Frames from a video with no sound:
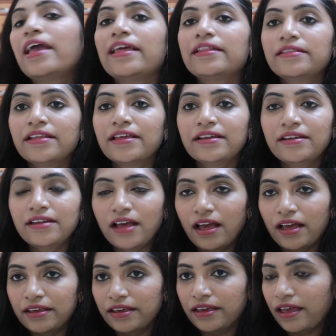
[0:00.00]
And then
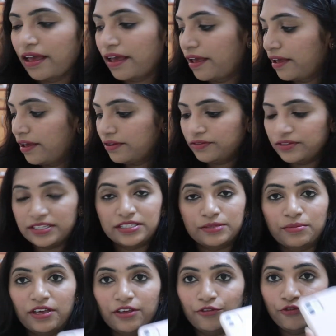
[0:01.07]
I have is
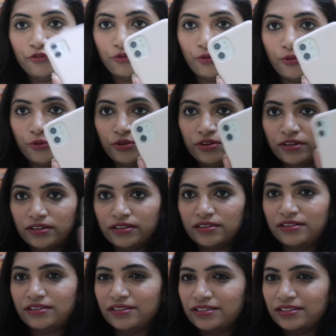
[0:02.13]
my phone.